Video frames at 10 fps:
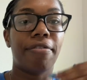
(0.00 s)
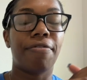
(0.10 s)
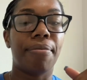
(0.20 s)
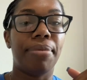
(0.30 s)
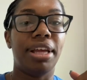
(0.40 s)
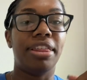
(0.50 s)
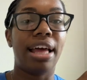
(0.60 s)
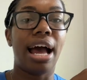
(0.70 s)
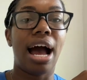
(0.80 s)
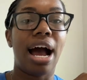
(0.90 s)
for me
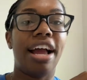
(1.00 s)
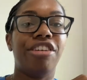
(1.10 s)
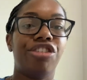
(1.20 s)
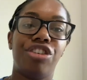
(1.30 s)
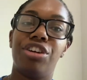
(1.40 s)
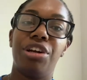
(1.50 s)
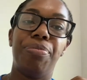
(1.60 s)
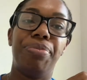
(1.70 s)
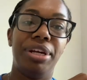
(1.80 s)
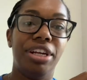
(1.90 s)
that I
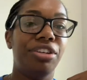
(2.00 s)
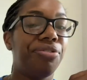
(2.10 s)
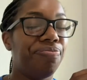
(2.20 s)
should be